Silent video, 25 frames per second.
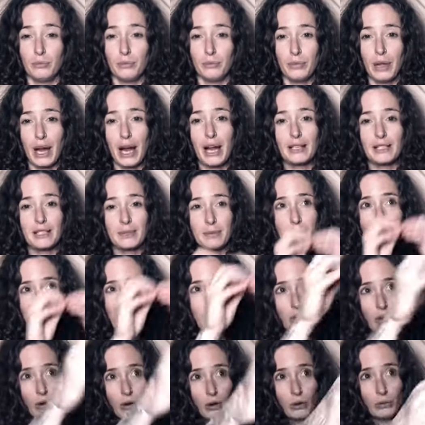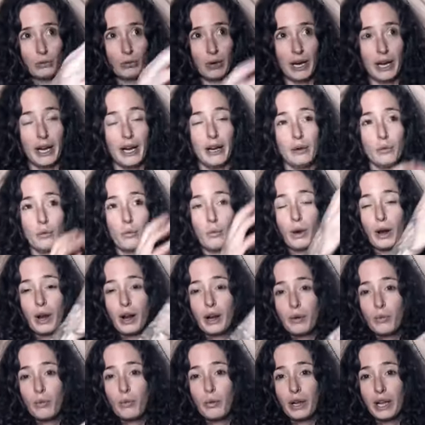that's my goal, right?
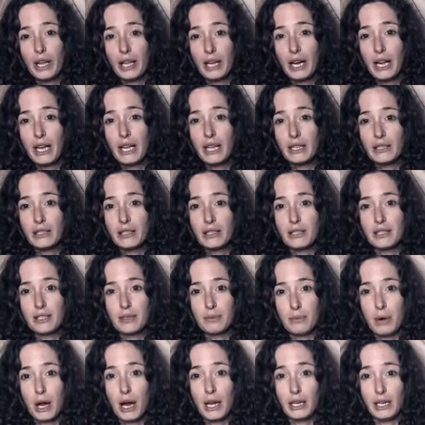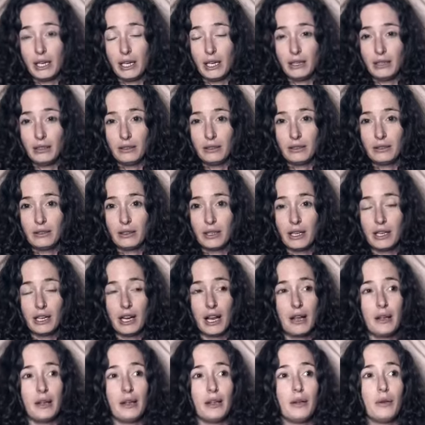Where can I get to samadhi? Can
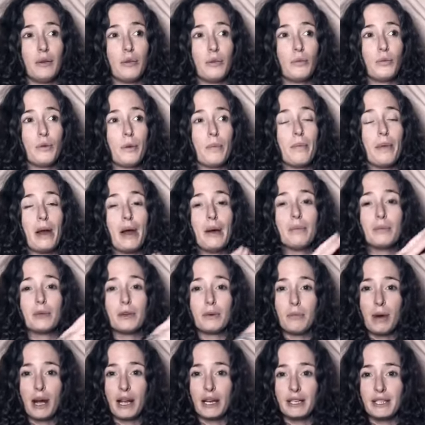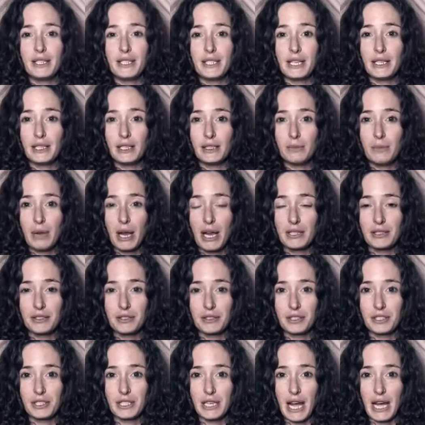I remember my ascended master
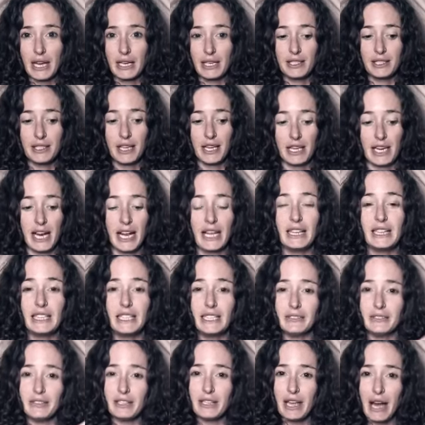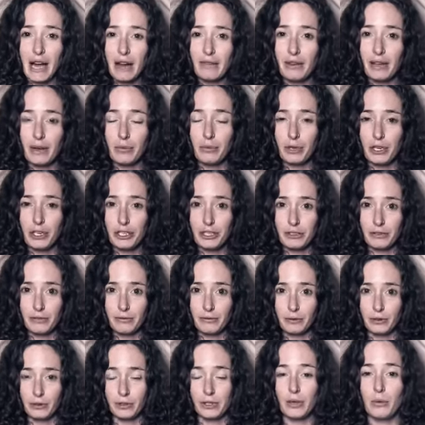status? Can I live in that vibration
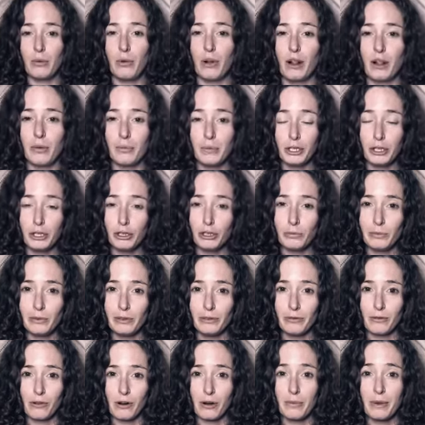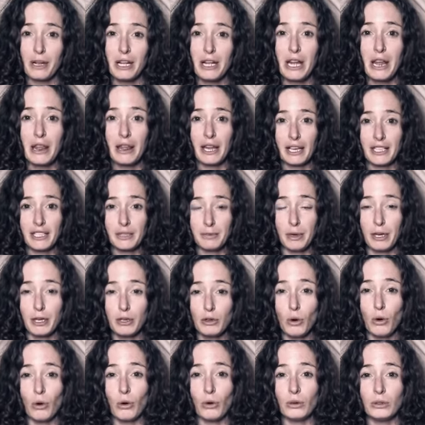fully while I'm in human form? That's my
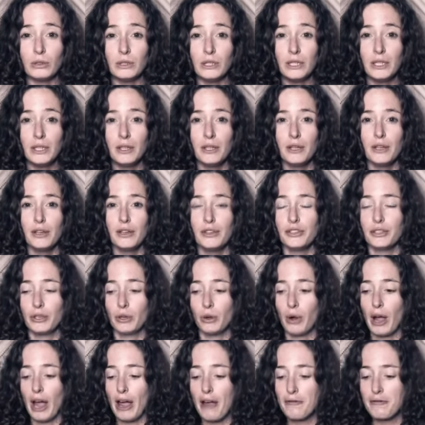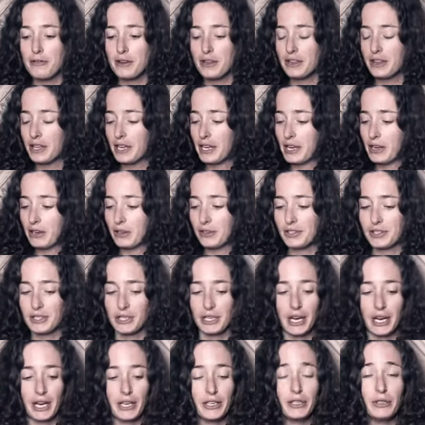goal. So everything else that
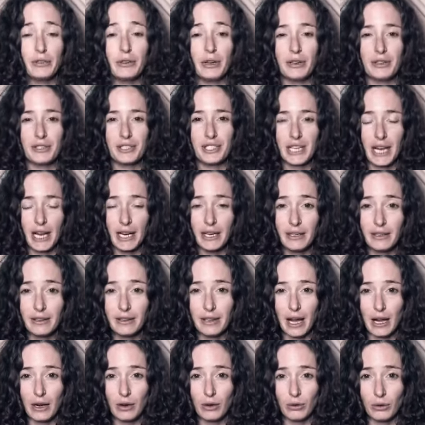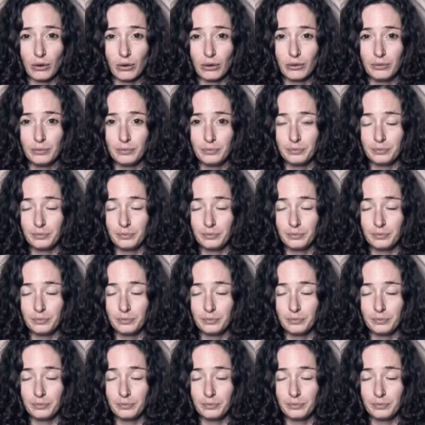I do outside of that goal